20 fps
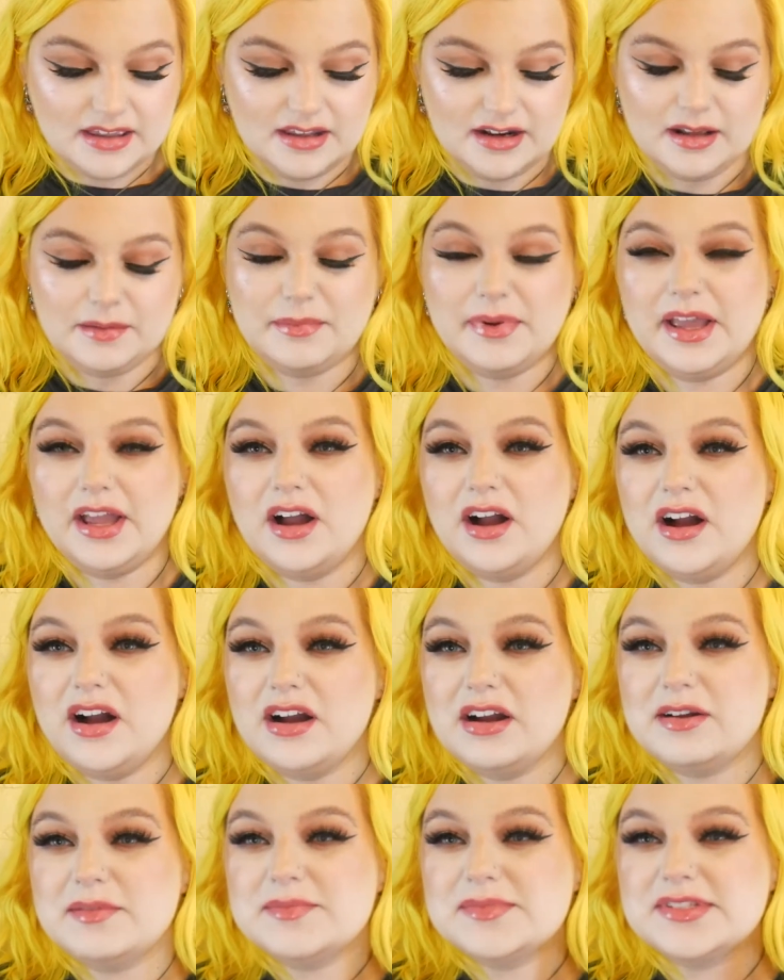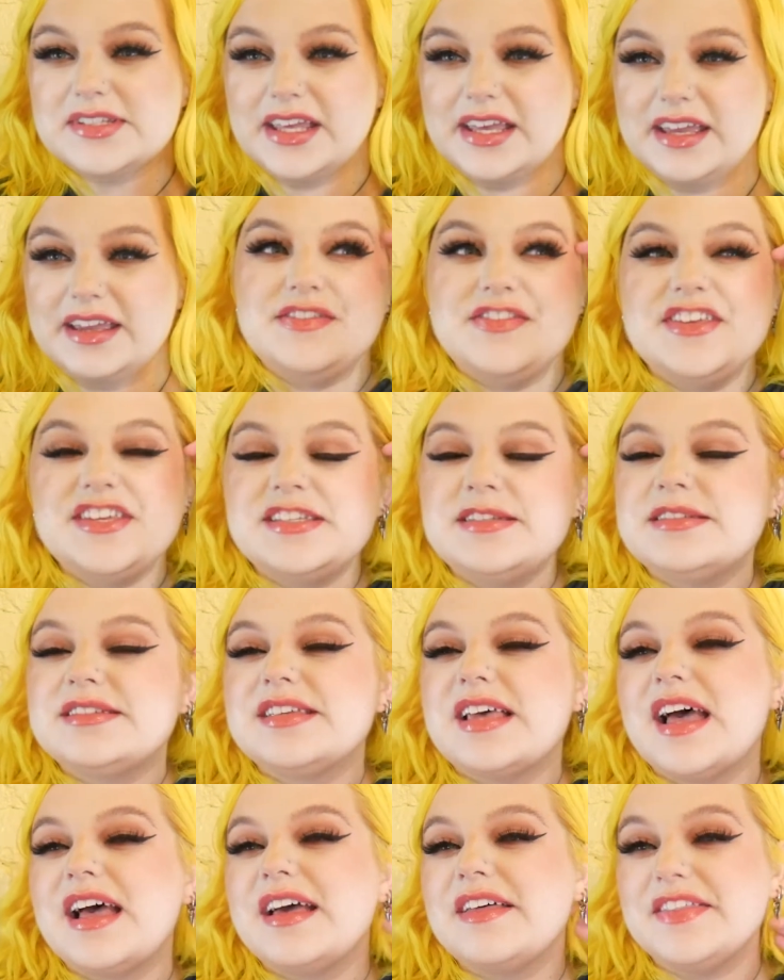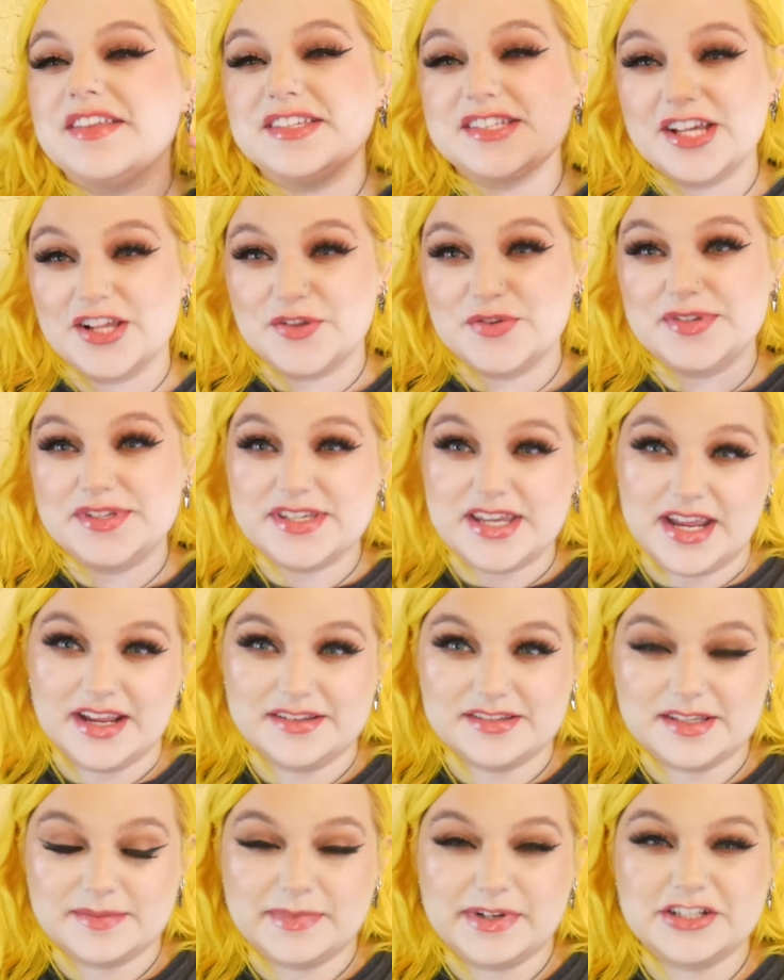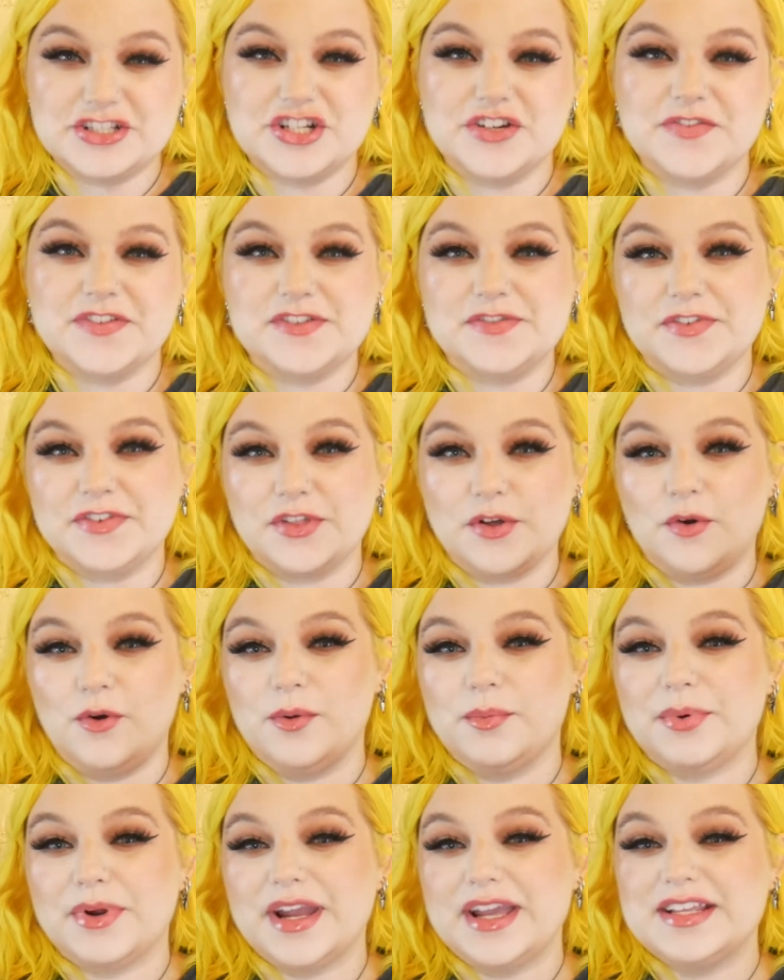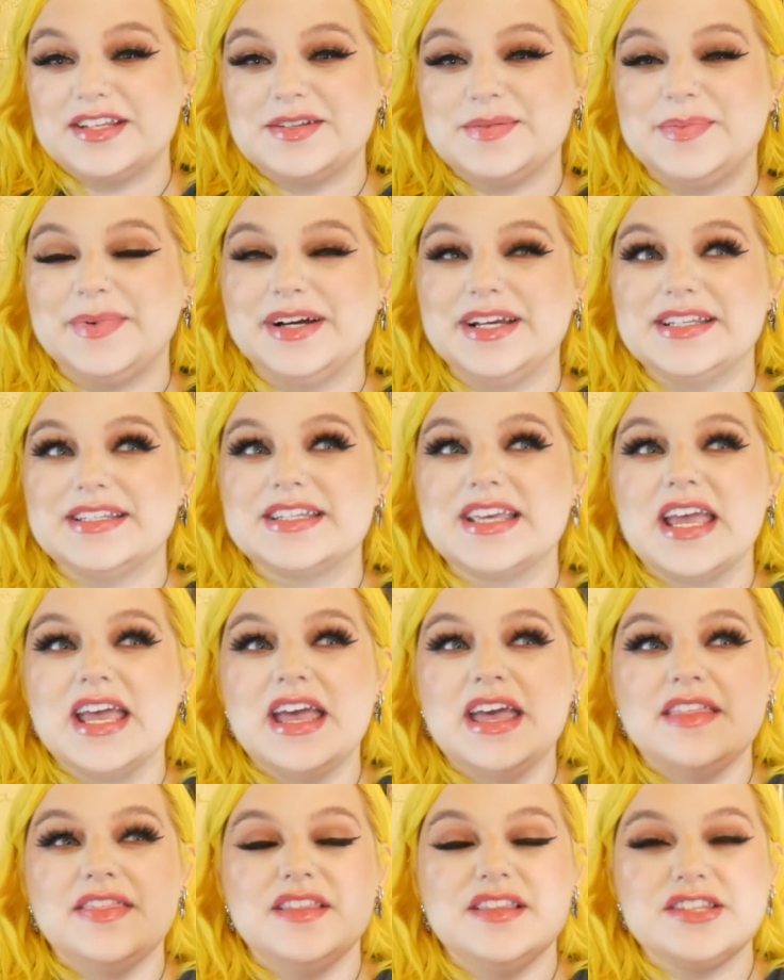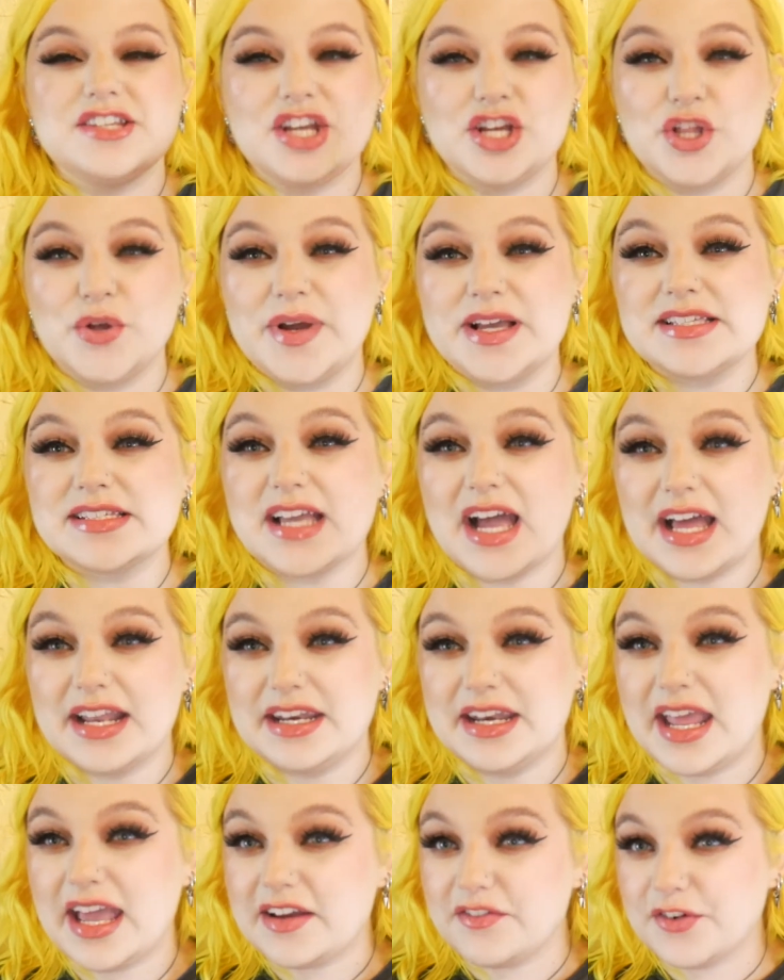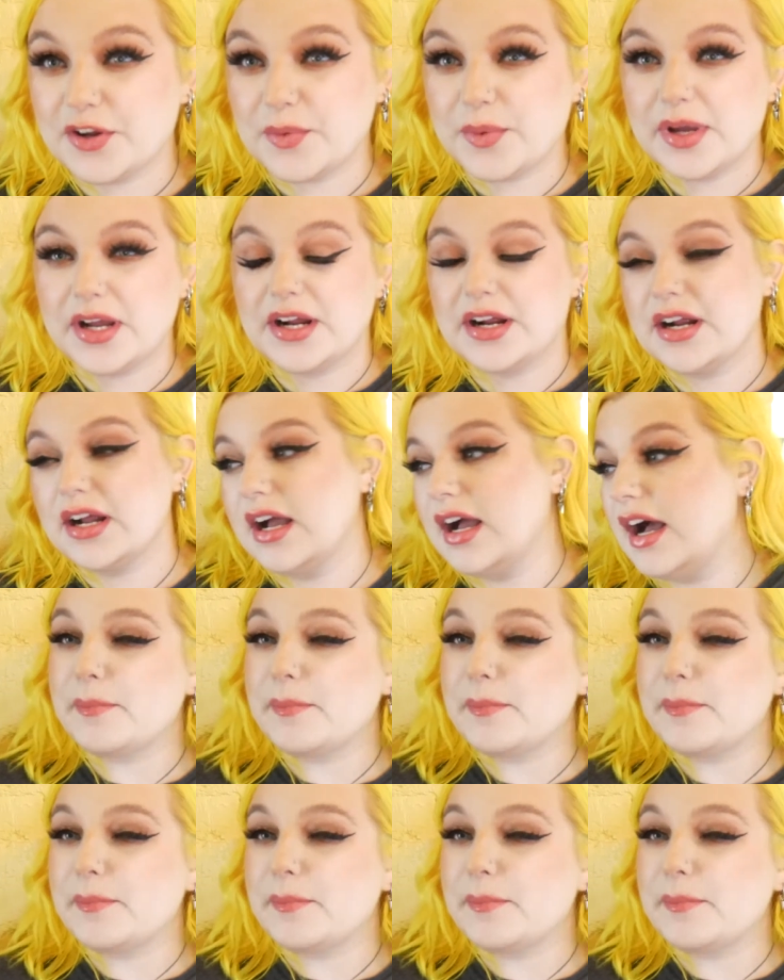and on my arms. Like this yellow stains. I'm not sure if it's for the whole brand, but this yellow has gotten everywhere.